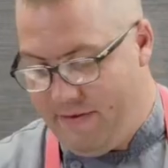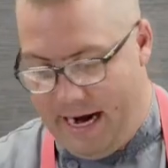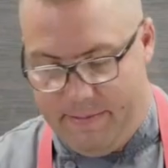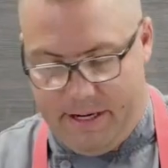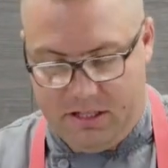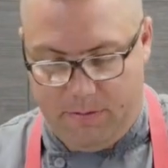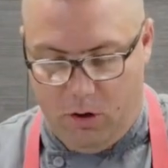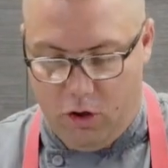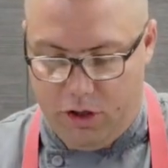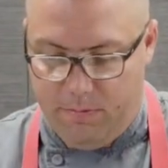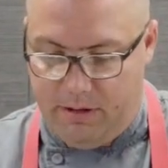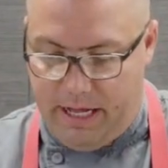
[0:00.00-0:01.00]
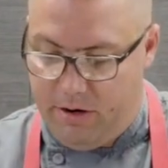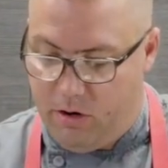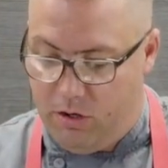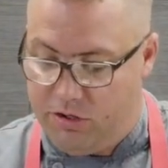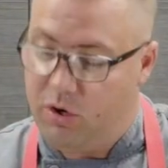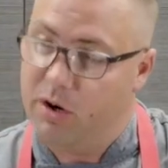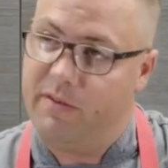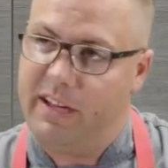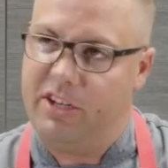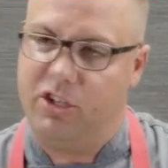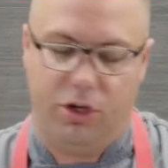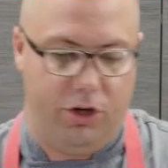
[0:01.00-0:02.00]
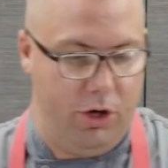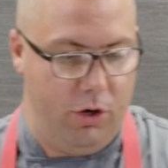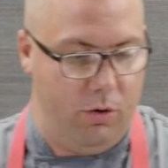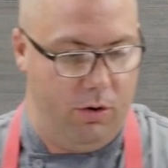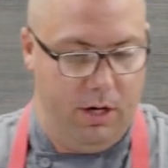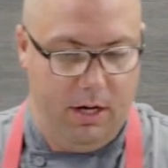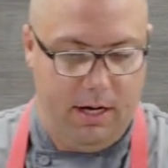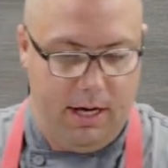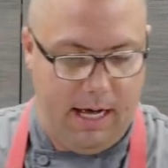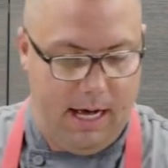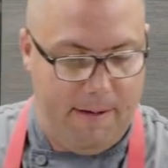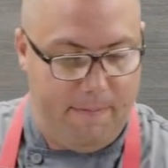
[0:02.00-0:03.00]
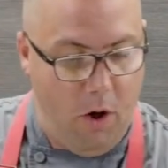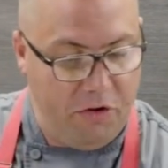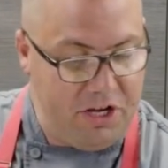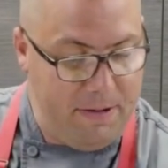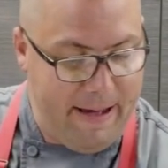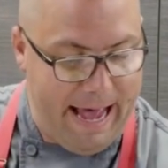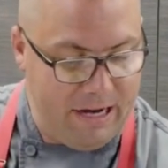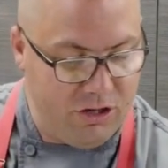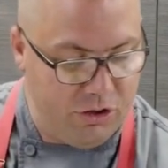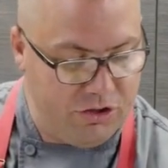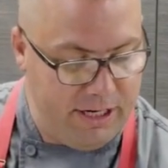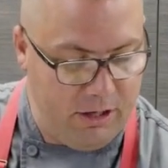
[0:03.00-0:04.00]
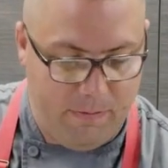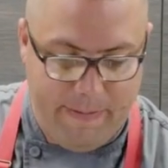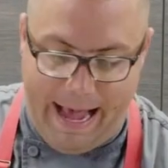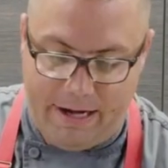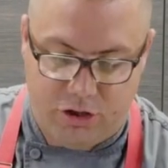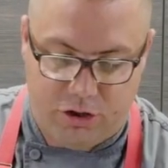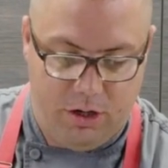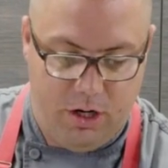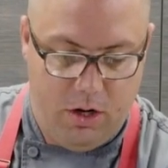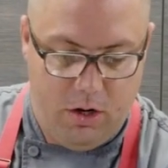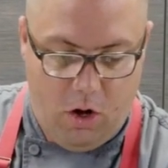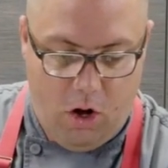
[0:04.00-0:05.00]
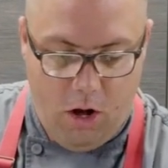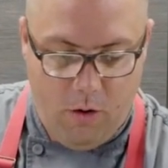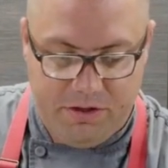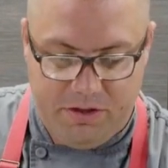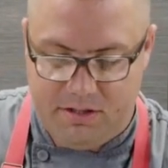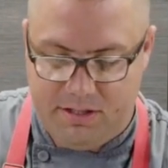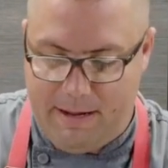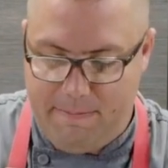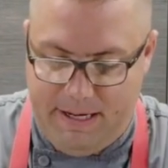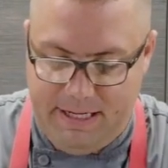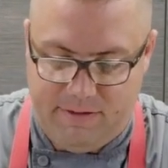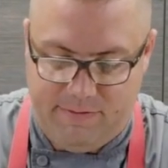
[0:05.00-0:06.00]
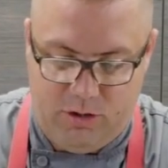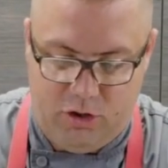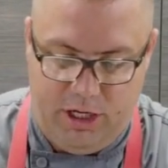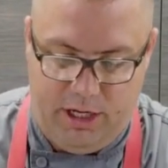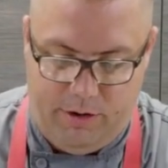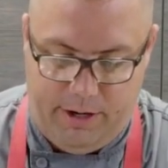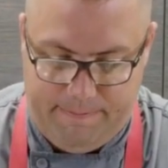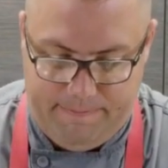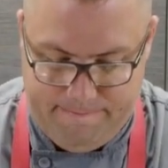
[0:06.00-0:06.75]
Vitamix immersion blender will sort of let you do multi-batch or single batch, all with the same piece of machinery.